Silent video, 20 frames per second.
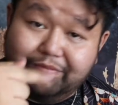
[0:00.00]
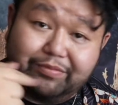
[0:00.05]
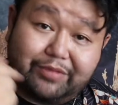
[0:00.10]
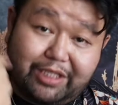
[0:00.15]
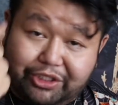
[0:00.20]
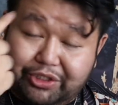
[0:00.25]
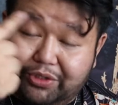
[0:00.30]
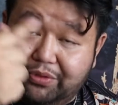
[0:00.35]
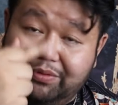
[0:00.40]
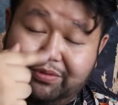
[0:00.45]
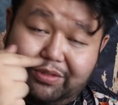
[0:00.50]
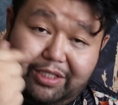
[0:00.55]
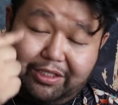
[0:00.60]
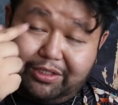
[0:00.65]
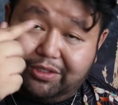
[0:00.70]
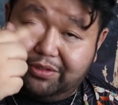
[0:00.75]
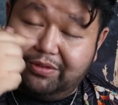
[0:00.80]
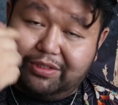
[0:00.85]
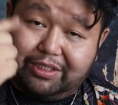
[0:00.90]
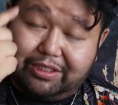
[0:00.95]
They
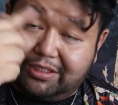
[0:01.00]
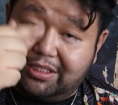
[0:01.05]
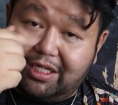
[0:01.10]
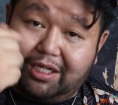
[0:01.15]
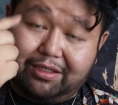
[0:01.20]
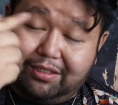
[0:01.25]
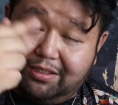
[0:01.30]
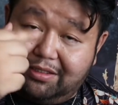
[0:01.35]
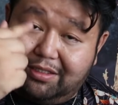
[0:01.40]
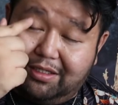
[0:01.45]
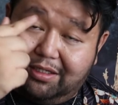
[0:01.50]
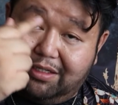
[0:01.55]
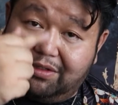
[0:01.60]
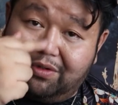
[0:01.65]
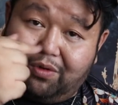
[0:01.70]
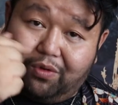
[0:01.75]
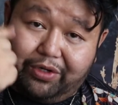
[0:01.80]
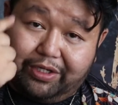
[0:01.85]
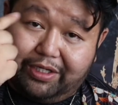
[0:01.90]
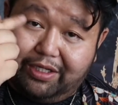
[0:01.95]
do just cut the
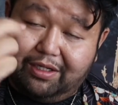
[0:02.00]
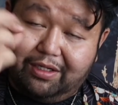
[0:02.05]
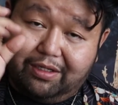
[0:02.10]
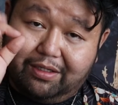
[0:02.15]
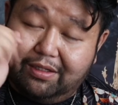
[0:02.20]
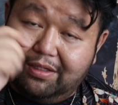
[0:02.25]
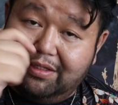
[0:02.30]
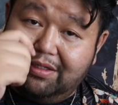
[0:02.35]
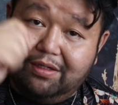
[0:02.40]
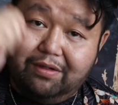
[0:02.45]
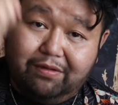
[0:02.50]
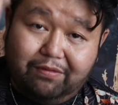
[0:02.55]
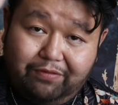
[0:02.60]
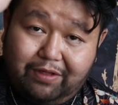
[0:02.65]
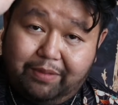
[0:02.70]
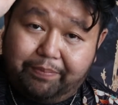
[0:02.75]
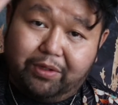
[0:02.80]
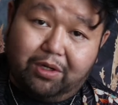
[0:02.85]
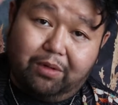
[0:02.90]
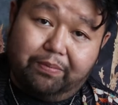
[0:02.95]
cornea,
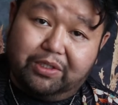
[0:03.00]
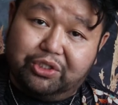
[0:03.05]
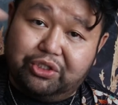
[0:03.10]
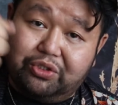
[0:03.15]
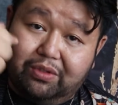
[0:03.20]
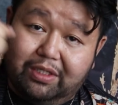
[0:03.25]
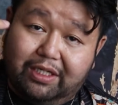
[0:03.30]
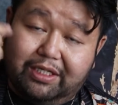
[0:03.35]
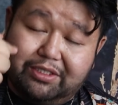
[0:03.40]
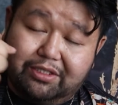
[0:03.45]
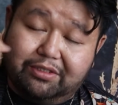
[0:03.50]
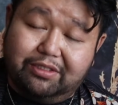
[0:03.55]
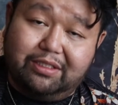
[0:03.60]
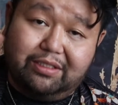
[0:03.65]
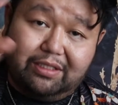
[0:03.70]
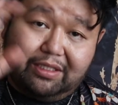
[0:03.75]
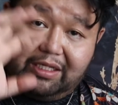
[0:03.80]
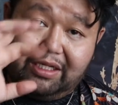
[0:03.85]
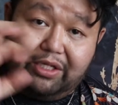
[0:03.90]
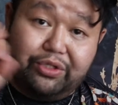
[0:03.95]
flip it open and shoot lasers,
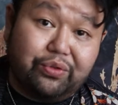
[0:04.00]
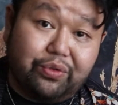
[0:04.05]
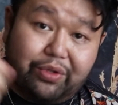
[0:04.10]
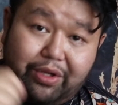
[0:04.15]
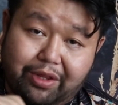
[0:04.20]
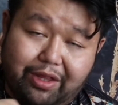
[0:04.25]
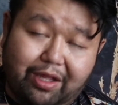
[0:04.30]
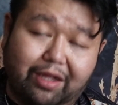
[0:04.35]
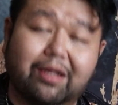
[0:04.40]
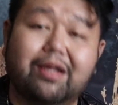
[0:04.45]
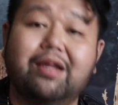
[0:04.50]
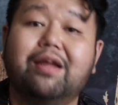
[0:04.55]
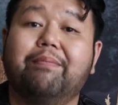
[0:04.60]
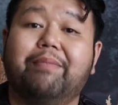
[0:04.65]
and then they do their thing.